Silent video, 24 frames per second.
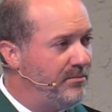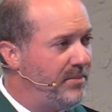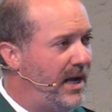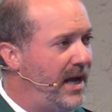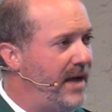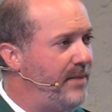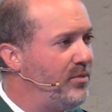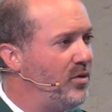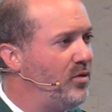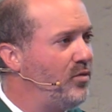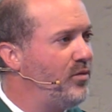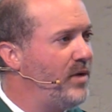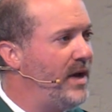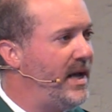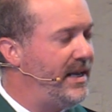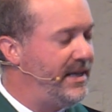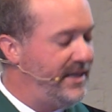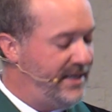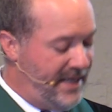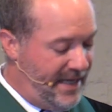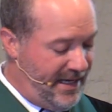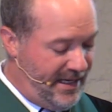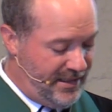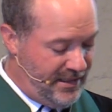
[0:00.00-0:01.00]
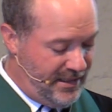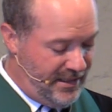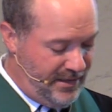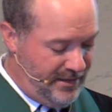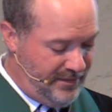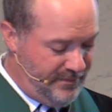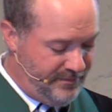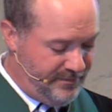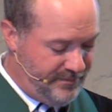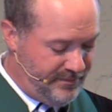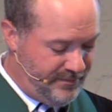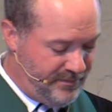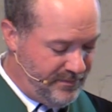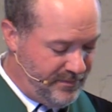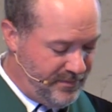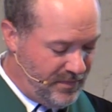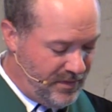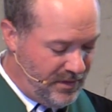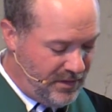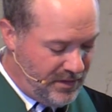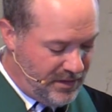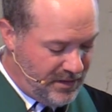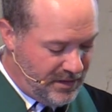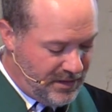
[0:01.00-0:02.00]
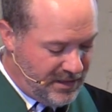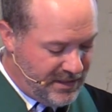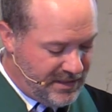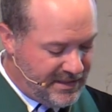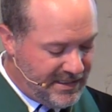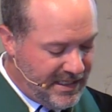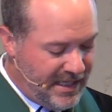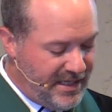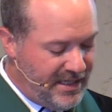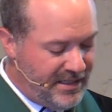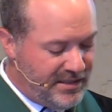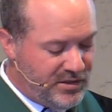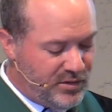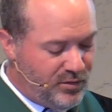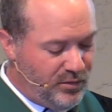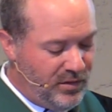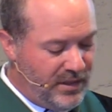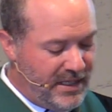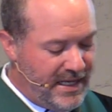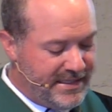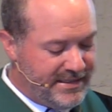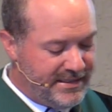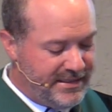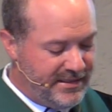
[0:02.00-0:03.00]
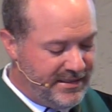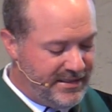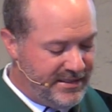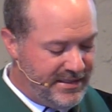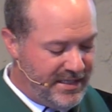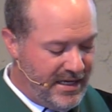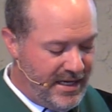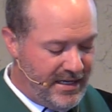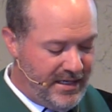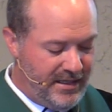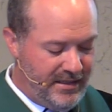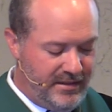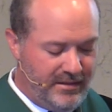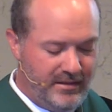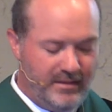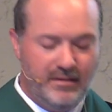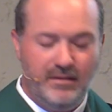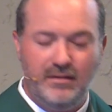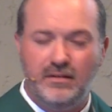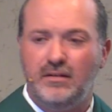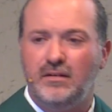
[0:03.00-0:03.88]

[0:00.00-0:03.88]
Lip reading: Bible read daily, Sunday school lesson studied,